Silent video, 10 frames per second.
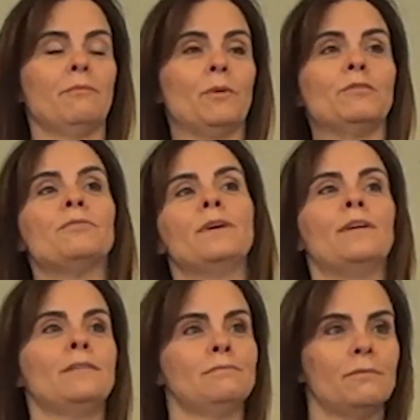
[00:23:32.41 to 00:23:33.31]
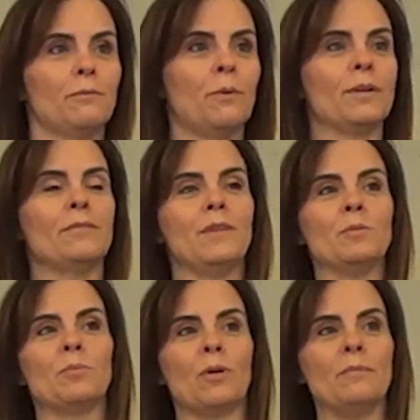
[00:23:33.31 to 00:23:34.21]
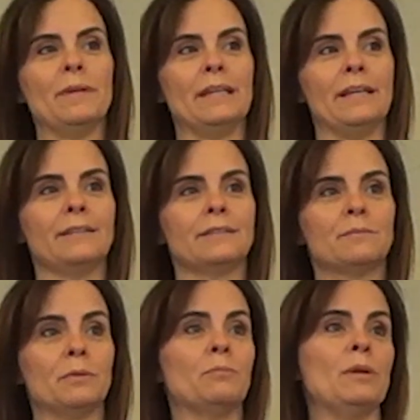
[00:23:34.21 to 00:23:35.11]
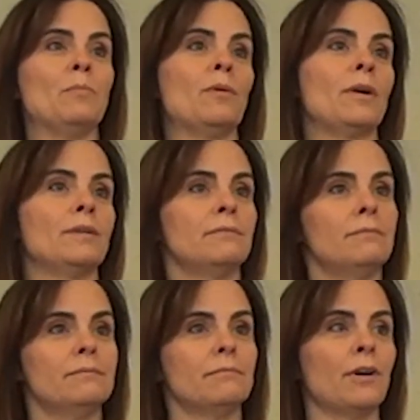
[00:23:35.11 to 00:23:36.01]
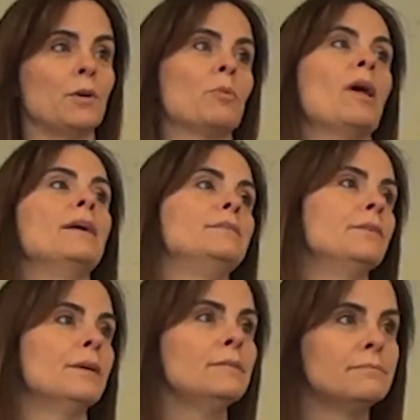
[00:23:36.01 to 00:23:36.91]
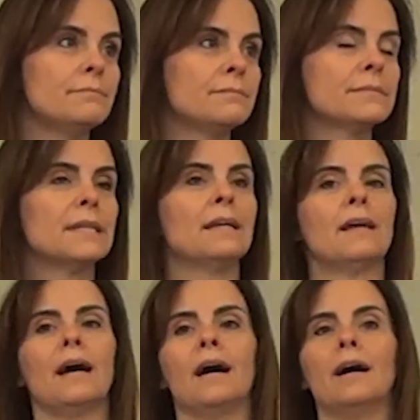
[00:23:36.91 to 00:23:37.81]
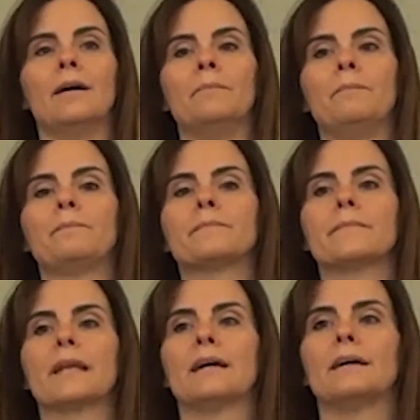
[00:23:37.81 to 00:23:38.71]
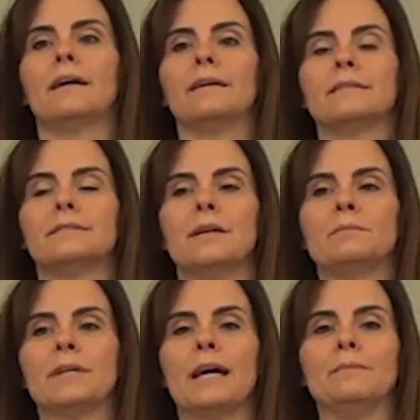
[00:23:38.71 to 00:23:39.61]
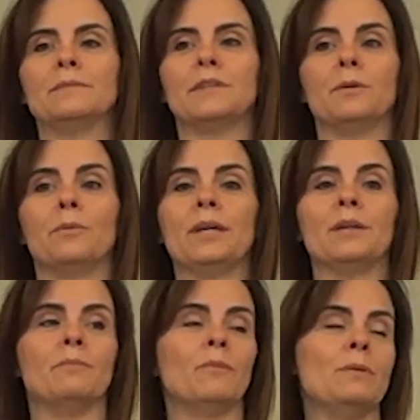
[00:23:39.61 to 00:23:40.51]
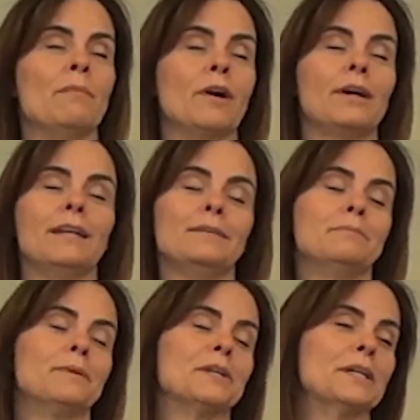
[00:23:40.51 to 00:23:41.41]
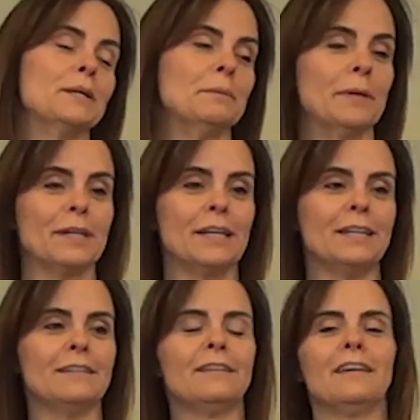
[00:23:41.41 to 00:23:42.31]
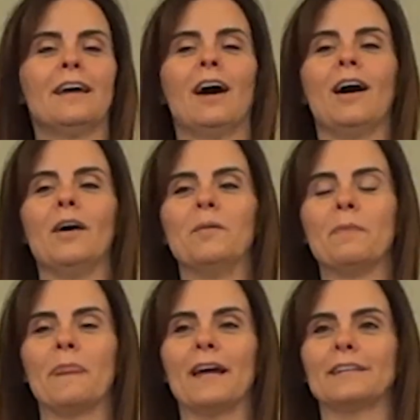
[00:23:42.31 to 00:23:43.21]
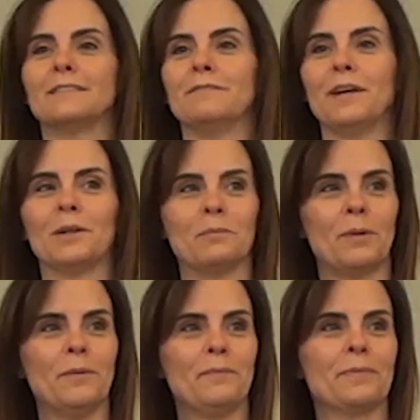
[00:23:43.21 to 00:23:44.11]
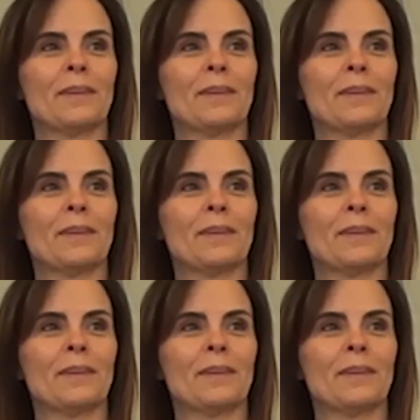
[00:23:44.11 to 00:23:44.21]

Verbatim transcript: would fill one of the employment needs, but people aren't, aren't applying to it. Um, uh, sometimes, you know, we can, we market it and market it and market it, um, that it's available.